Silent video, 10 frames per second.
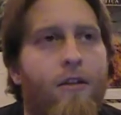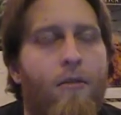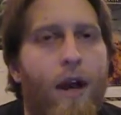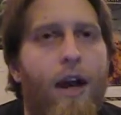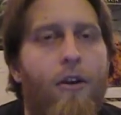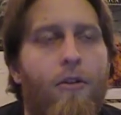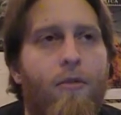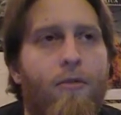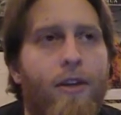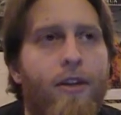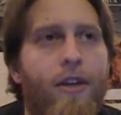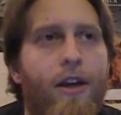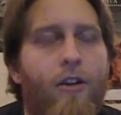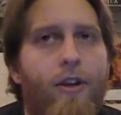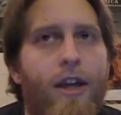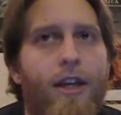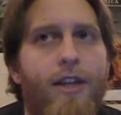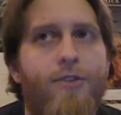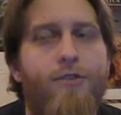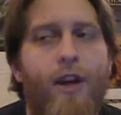wow, really? Okay,
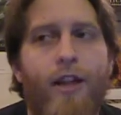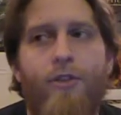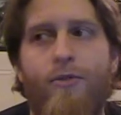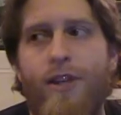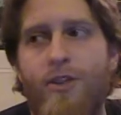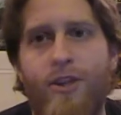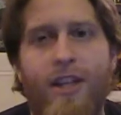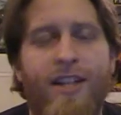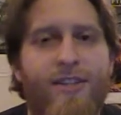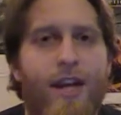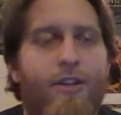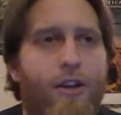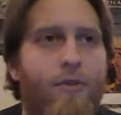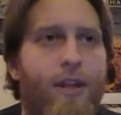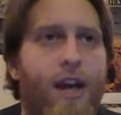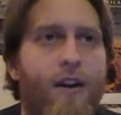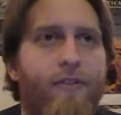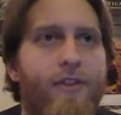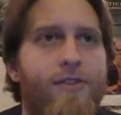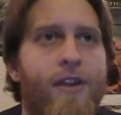he's trying teach the kids not to go in the
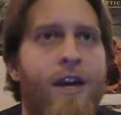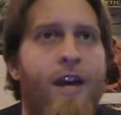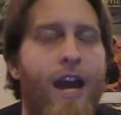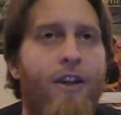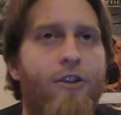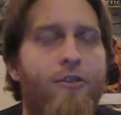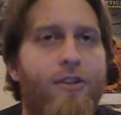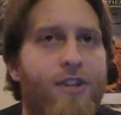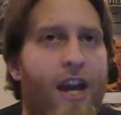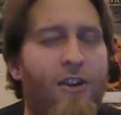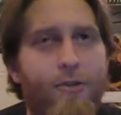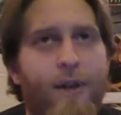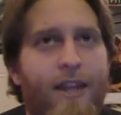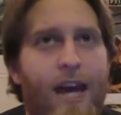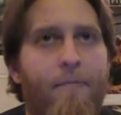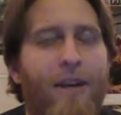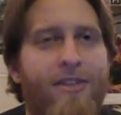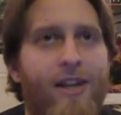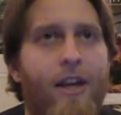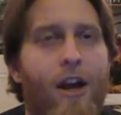office, and you're just countering that by
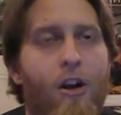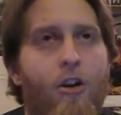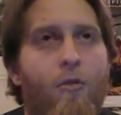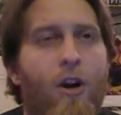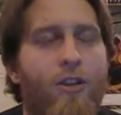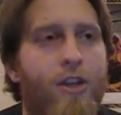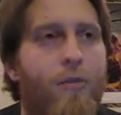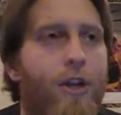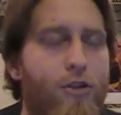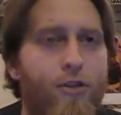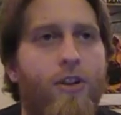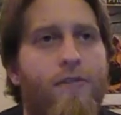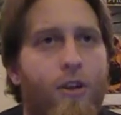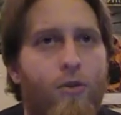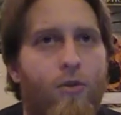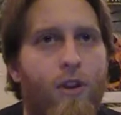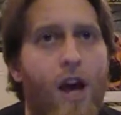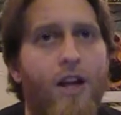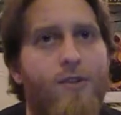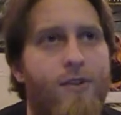saying, oh, well, you know what, you should leave the door
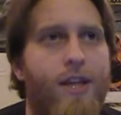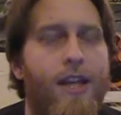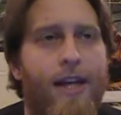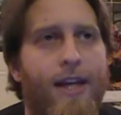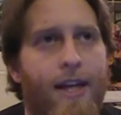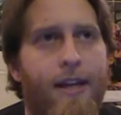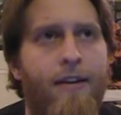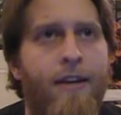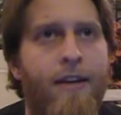locked so they can't get in.